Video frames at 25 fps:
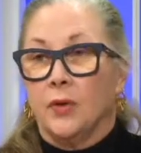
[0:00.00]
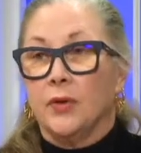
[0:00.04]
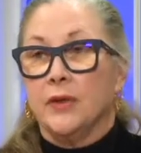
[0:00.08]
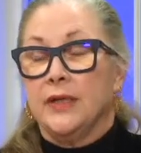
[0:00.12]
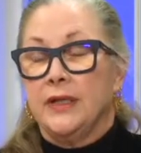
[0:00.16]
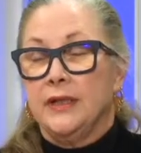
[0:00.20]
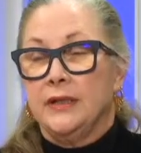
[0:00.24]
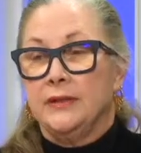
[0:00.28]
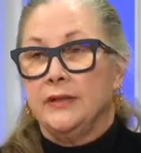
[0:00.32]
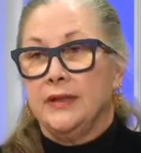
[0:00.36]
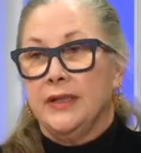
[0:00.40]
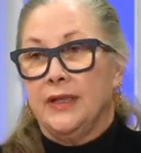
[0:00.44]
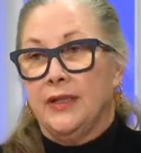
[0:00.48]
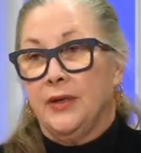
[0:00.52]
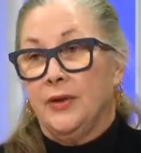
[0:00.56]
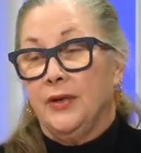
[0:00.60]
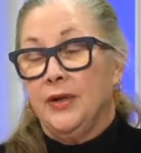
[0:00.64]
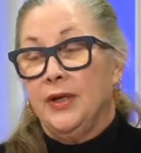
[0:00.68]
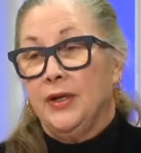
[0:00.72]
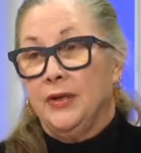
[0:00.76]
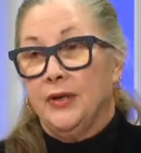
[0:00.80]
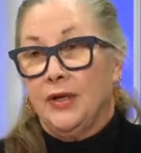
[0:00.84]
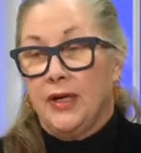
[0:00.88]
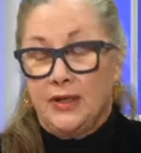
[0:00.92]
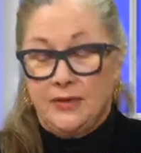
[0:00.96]

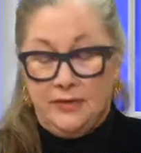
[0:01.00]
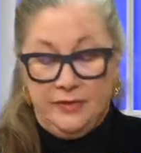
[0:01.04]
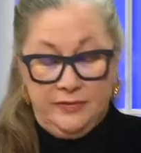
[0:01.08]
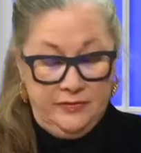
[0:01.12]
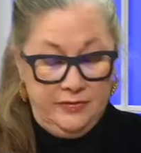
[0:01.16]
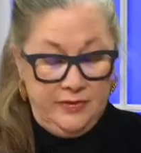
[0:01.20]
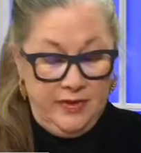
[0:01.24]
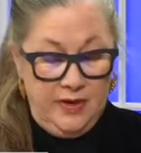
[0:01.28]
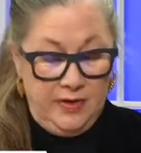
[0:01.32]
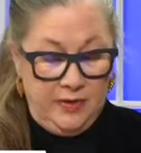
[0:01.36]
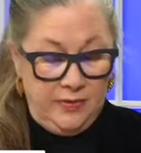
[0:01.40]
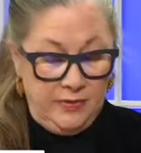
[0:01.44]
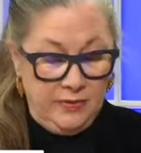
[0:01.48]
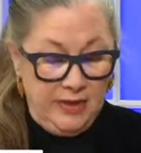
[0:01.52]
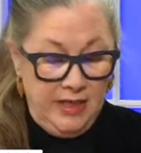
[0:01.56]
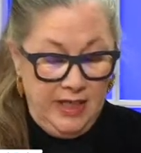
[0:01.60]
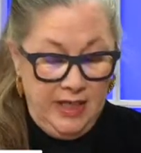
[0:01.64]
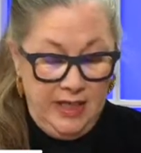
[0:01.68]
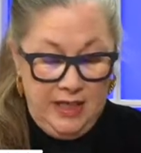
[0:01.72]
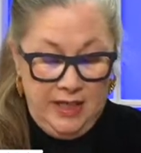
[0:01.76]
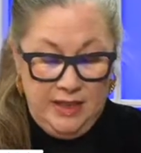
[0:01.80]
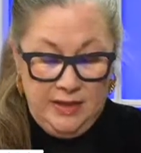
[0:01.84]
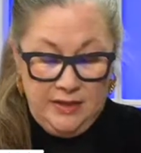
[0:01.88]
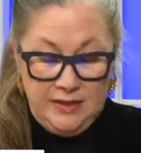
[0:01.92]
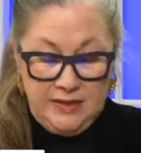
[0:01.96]
hear on the phone.
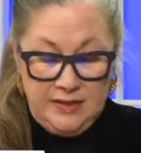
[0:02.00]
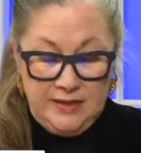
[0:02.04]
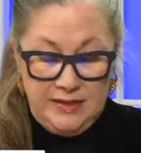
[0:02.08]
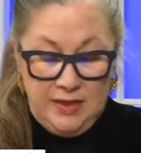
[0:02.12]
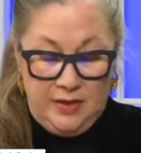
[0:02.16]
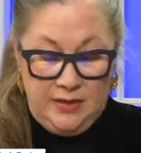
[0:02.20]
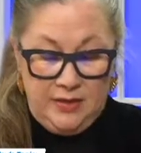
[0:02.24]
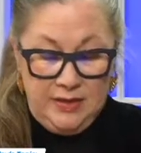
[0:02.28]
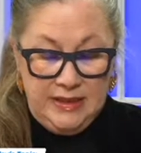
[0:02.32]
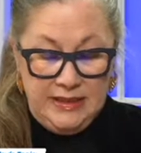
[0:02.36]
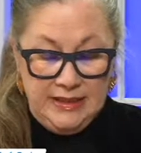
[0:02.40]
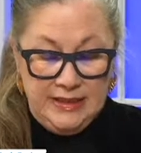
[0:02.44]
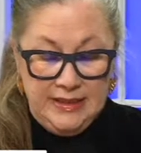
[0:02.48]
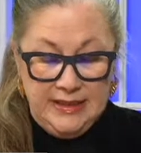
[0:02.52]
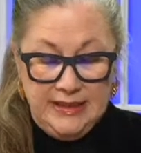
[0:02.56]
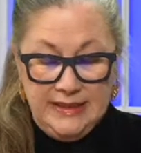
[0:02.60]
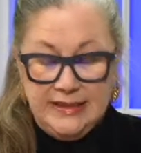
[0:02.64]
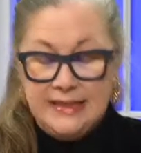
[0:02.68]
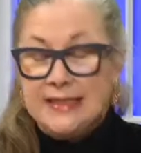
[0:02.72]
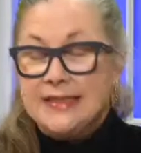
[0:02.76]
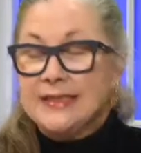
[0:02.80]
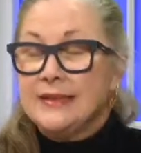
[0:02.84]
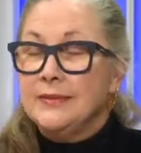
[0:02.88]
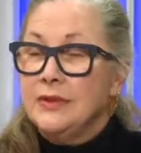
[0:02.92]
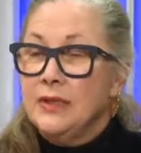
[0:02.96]
So
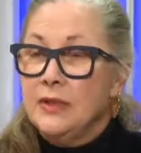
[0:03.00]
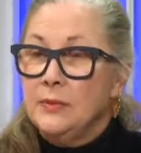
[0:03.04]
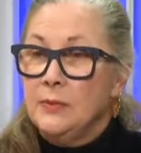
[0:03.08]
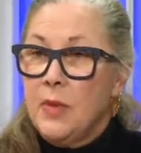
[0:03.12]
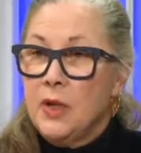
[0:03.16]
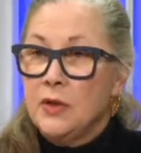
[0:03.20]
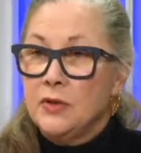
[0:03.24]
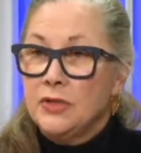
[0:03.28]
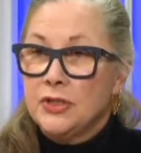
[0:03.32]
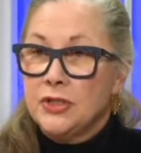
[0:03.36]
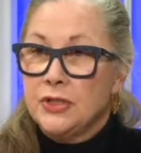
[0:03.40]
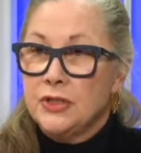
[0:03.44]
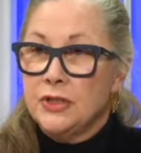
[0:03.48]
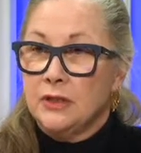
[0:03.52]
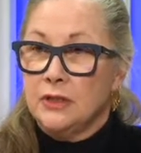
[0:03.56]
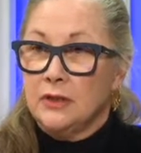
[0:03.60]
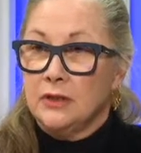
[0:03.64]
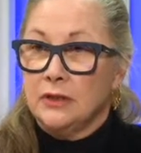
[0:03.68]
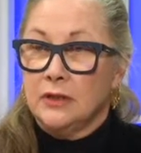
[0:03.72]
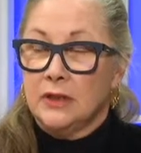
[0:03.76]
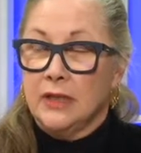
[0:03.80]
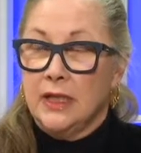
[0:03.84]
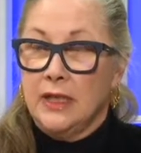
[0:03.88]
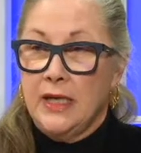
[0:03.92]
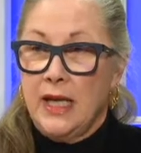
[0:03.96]
it's an
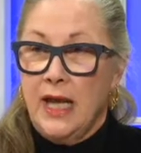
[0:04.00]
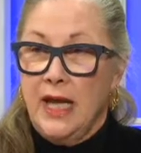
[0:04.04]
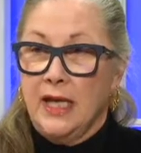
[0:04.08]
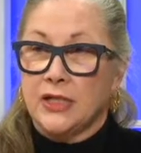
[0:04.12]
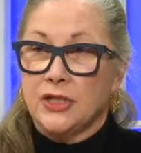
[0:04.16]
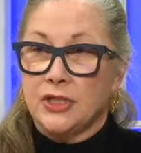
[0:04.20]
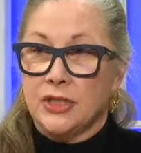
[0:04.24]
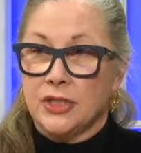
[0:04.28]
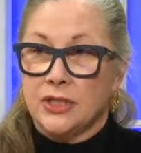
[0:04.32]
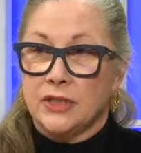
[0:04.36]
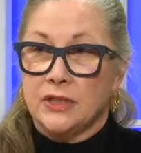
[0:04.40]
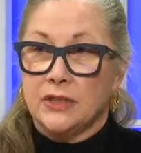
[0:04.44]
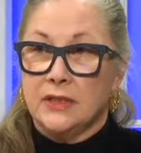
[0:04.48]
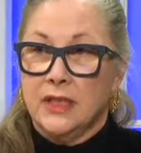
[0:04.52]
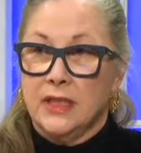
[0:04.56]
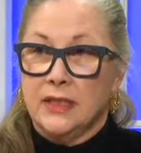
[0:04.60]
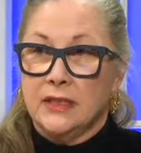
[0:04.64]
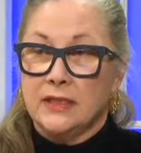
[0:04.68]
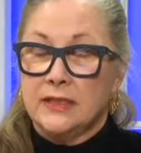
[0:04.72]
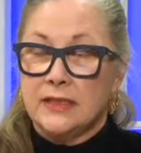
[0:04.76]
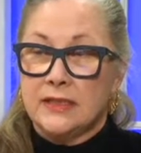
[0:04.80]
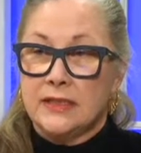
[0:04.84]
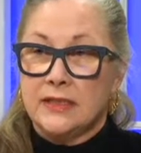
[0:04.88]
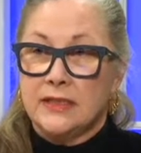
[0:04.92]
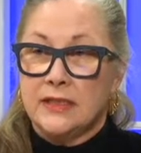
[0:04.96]
emotional connection
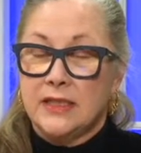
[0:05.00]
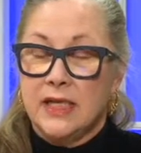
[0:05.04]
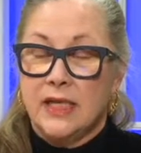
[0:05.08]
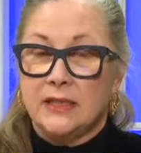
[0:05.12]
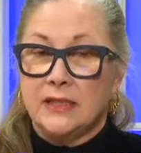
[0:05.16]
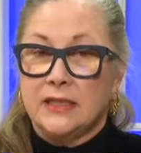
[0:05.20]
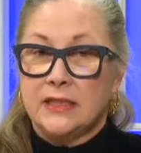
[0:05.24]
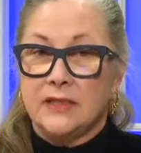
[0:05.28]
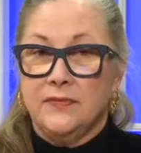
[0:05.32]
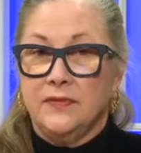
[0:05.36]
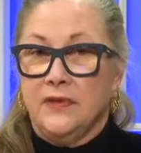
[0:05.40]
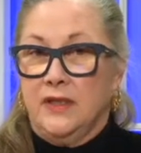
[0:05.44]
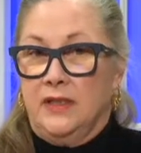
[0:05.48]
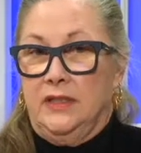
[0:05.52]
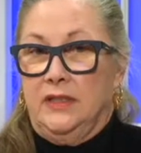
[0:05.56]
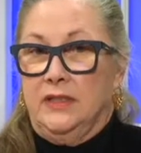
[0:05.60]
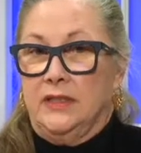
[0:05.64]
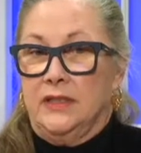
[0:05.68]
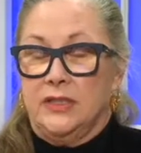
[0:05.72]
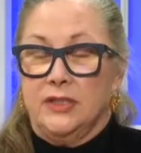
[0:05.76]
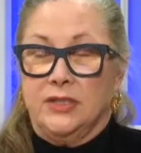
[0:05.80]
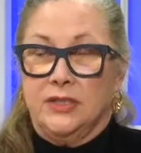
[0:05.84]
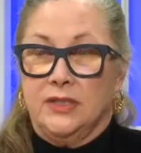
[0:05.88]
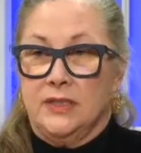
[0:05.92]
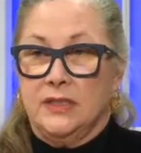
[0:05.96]
that's intensified.
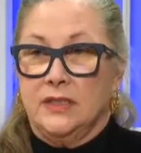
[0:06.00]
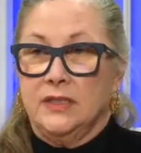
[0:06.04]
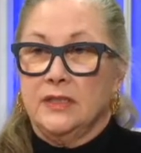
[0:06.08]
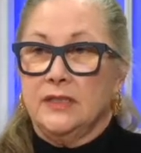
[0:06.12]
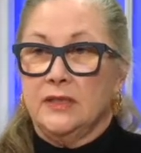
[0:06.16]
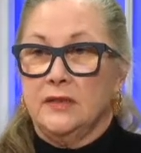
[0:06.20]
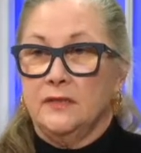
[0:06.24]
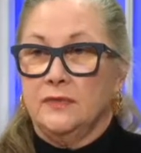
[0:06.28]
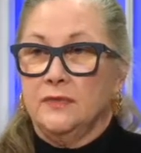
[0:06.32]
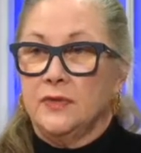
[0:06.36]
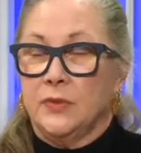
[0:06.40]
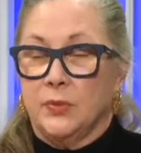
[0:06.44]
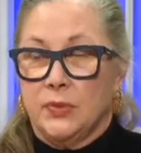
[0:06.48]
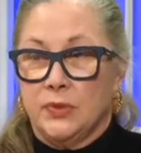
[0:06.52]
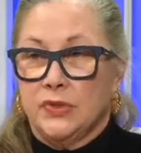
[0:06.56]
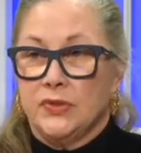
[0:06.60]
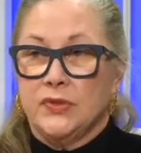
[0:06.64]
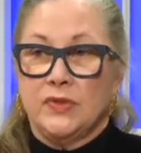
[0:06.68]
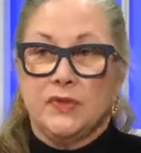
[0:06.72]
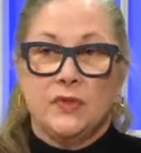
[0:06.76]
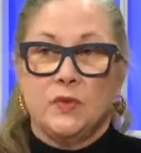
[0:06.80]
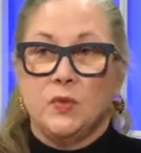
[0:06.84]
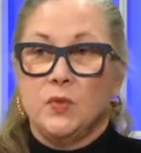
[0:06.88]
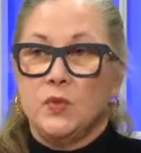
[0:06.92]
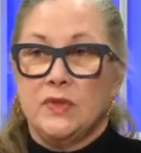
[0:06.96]
It's just as if the
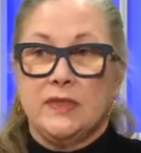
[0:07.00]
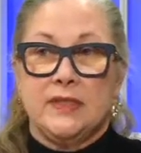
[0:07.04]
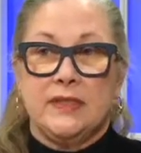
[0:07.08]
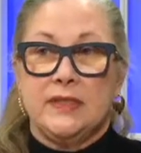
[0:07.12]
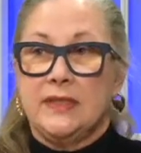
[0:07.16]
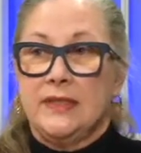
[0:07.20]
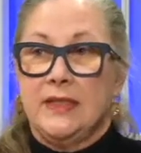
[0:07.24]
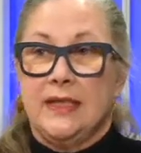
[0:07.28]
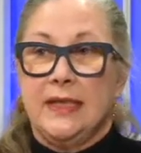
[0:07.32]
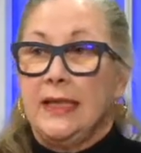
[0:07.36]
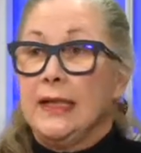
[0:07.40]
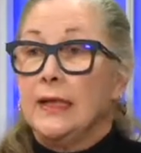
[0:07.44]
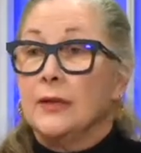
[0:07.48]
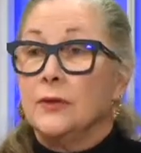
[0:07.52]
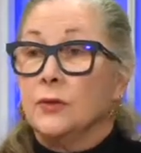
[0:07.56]
person was sitting